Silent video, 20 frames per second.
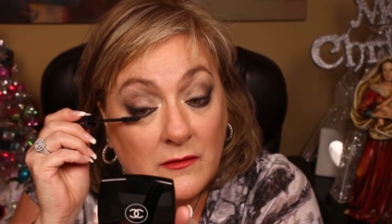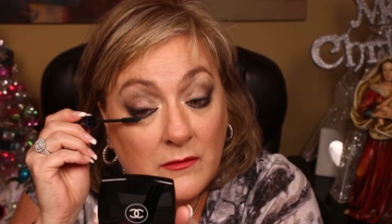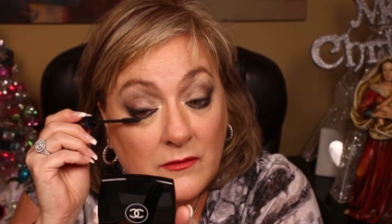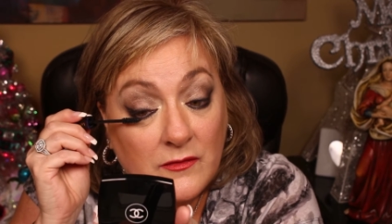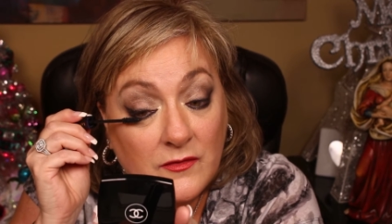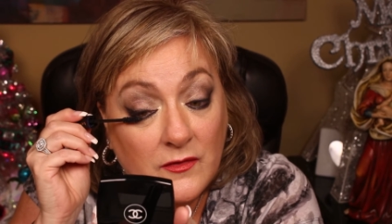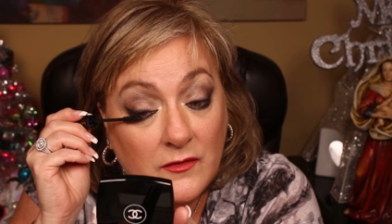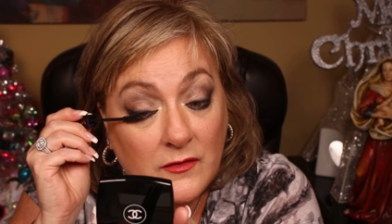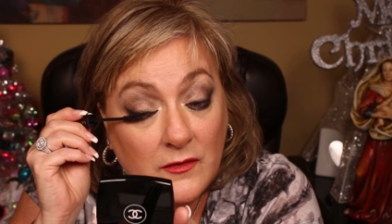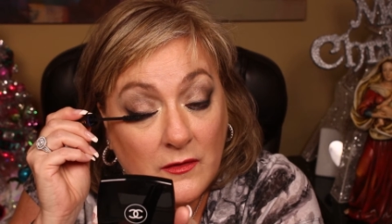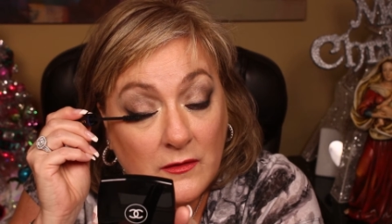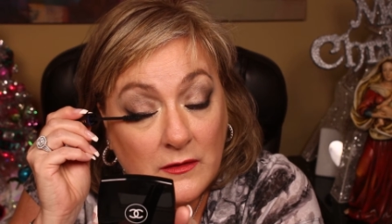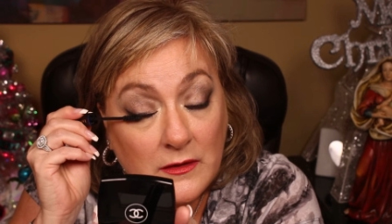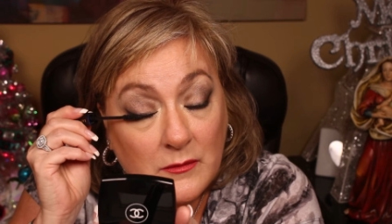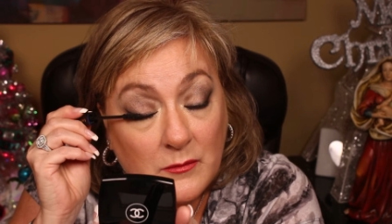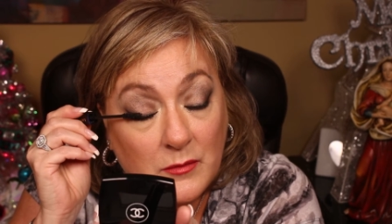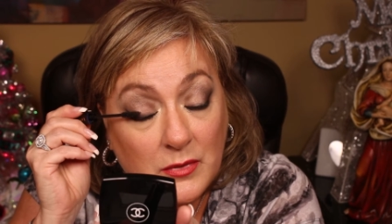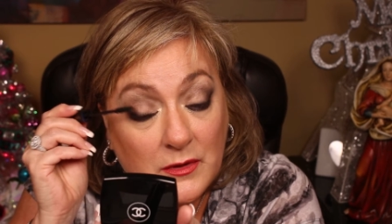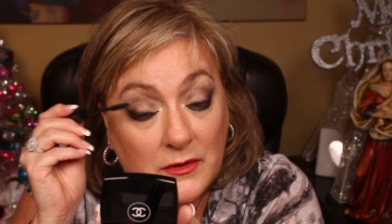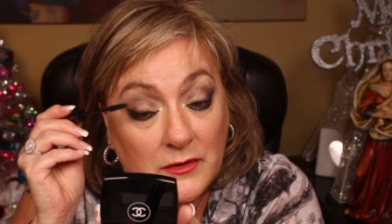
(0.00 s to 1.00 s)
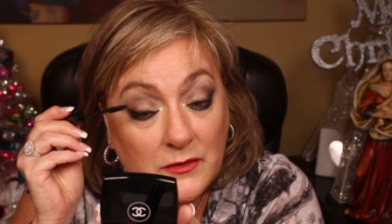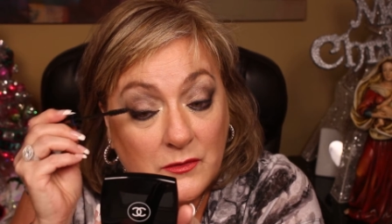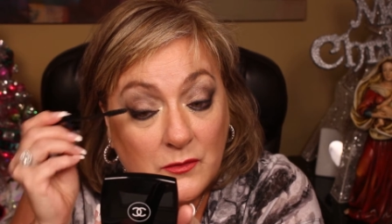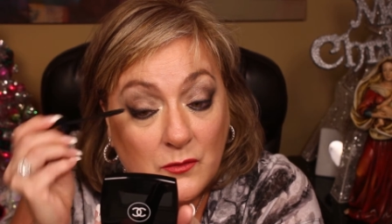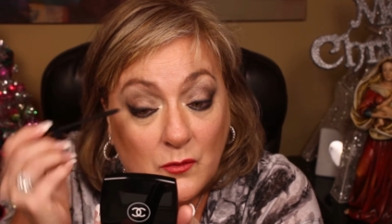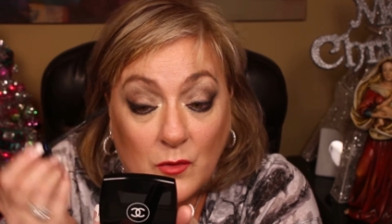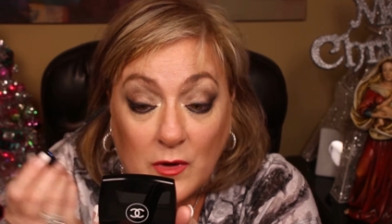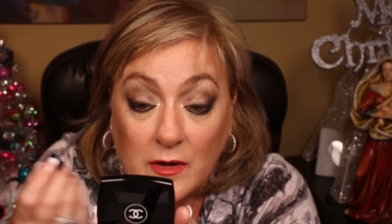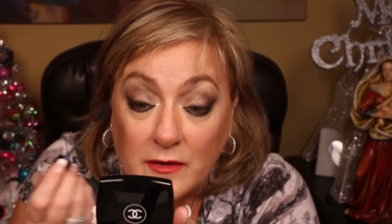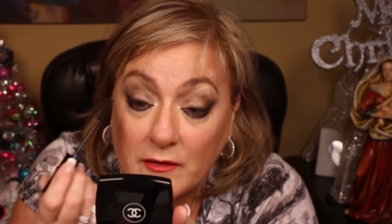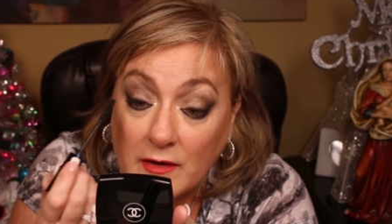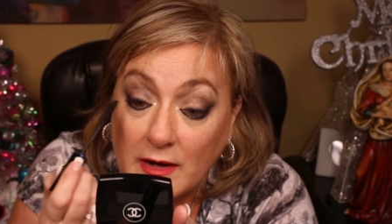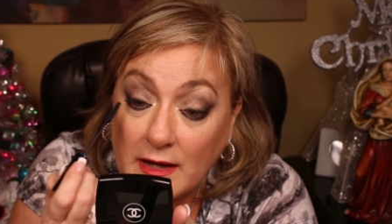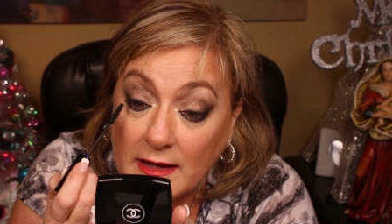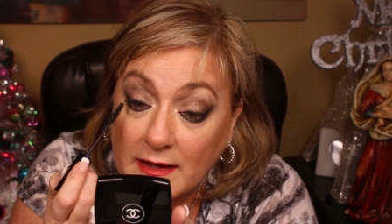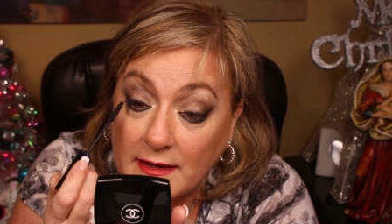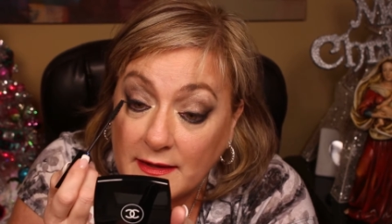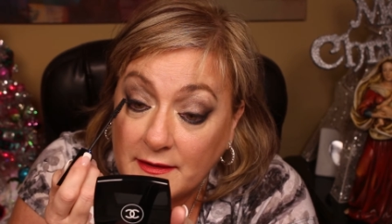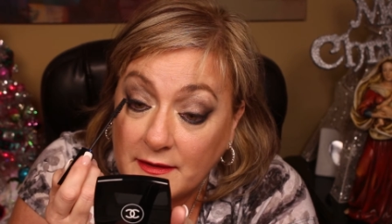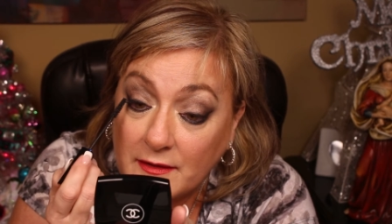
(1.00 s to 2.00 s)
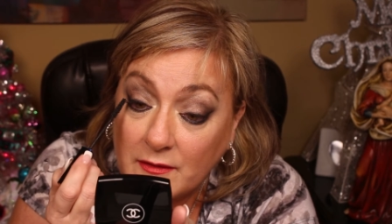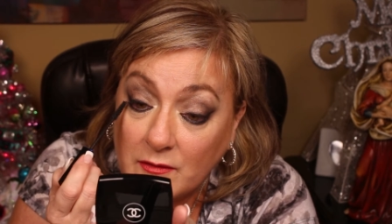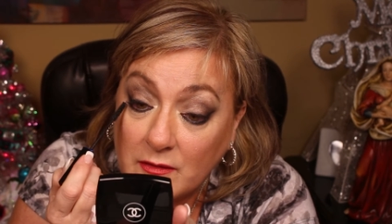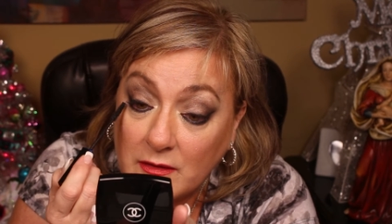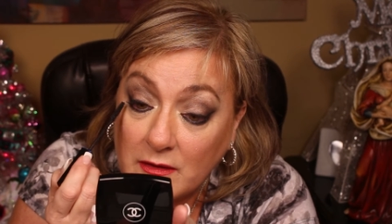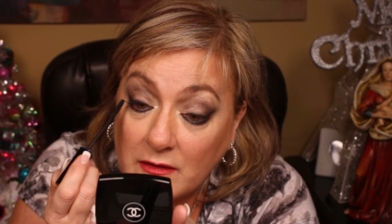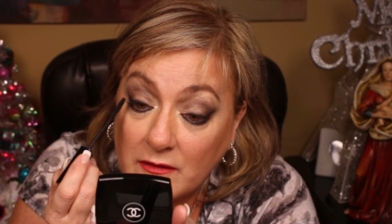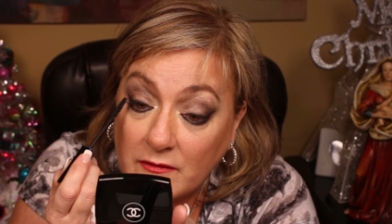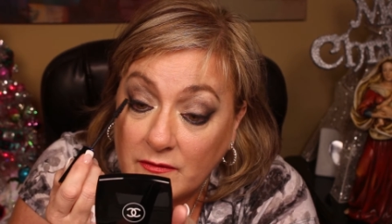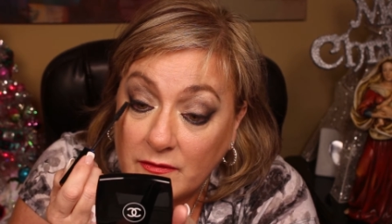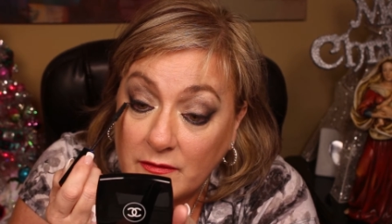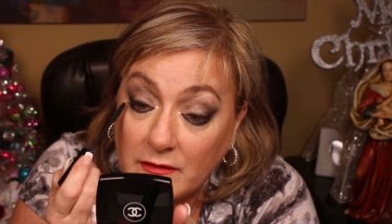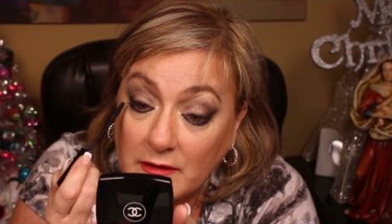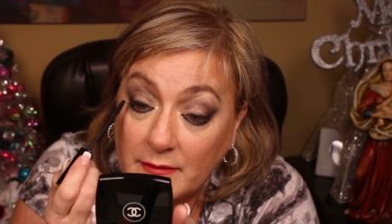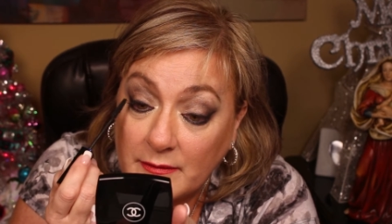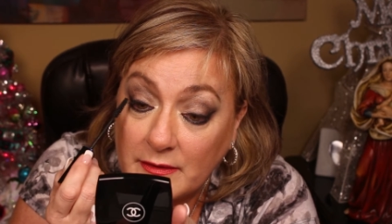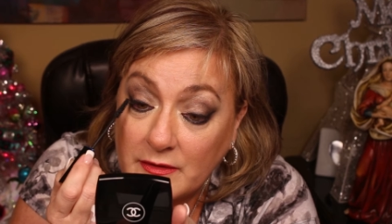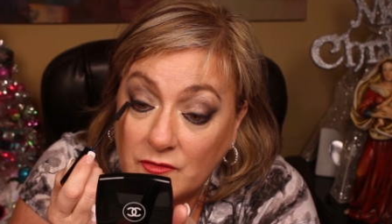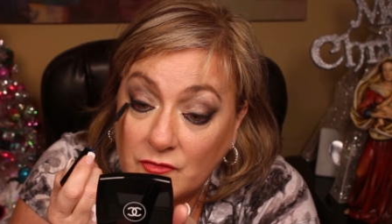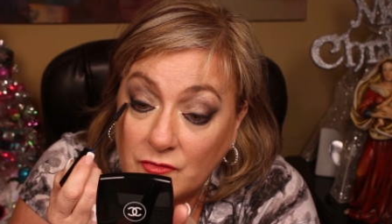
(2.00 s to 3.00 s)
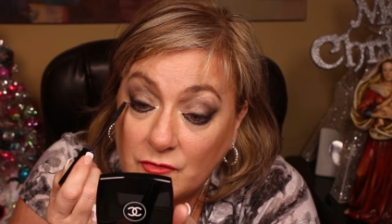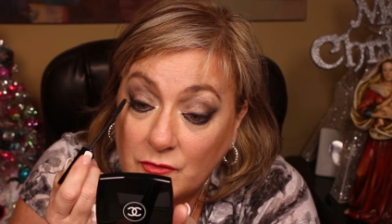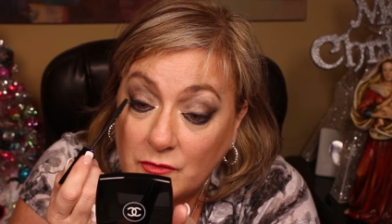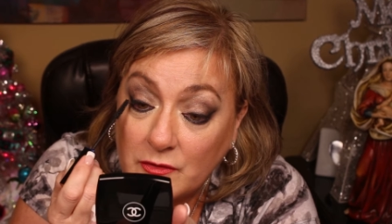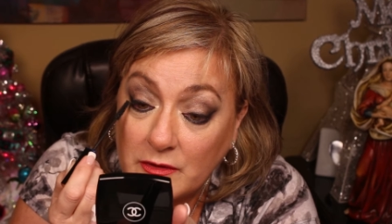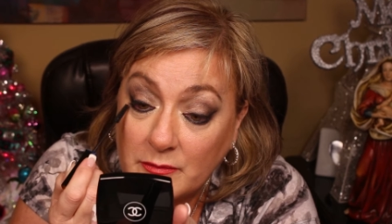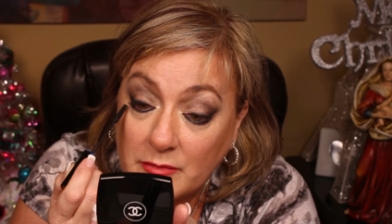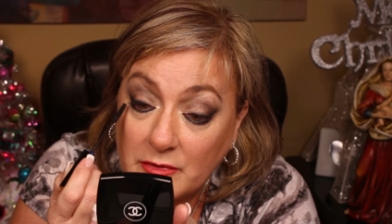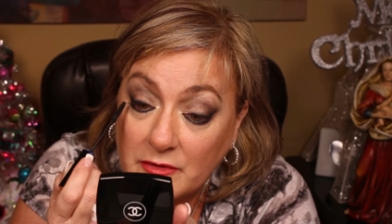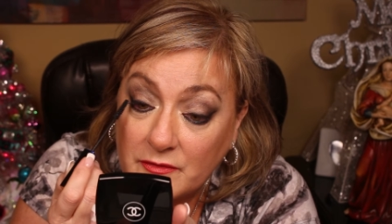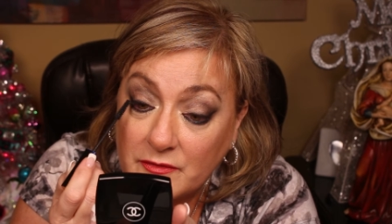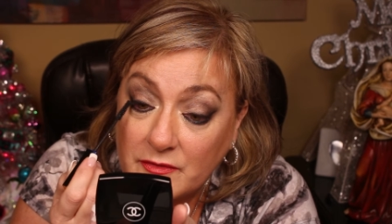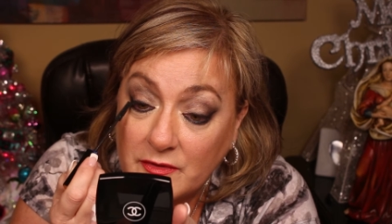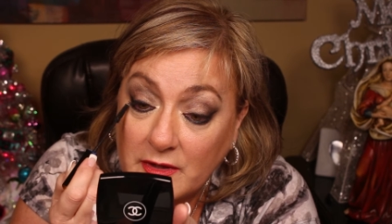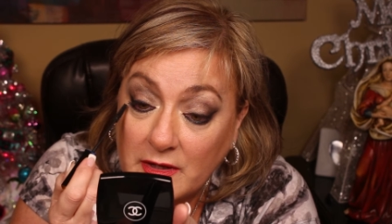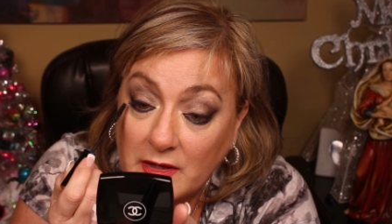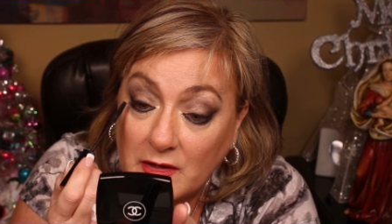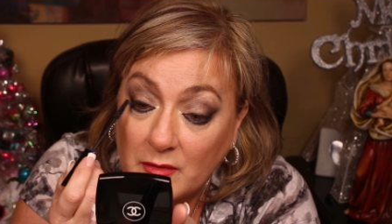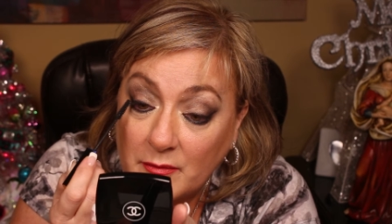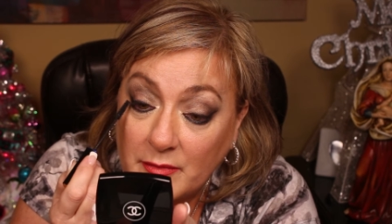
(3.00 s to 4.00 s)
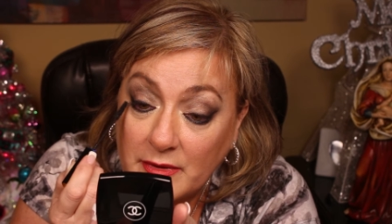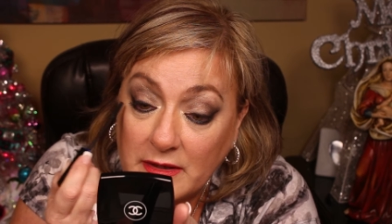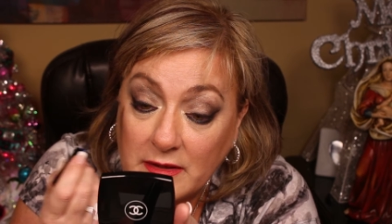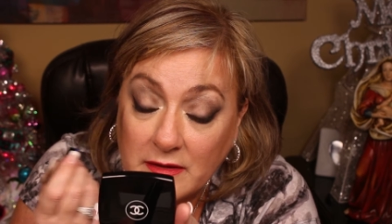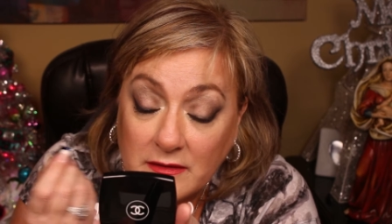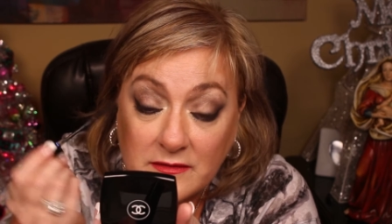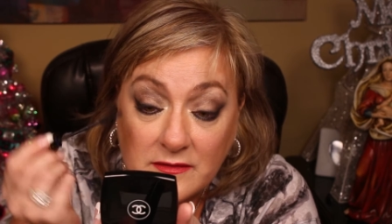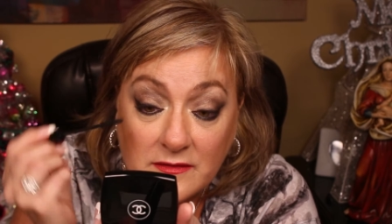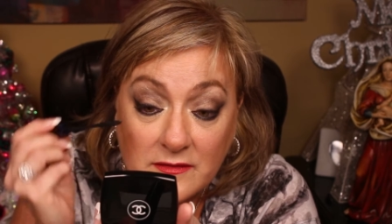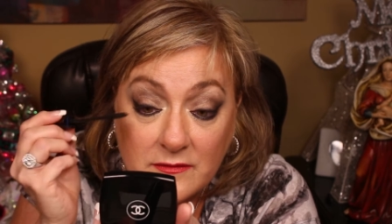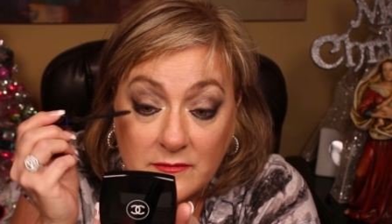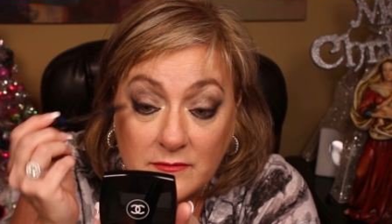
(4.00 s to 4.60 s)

So the only blue water I know of, I mean truly blue, is the Caribbean,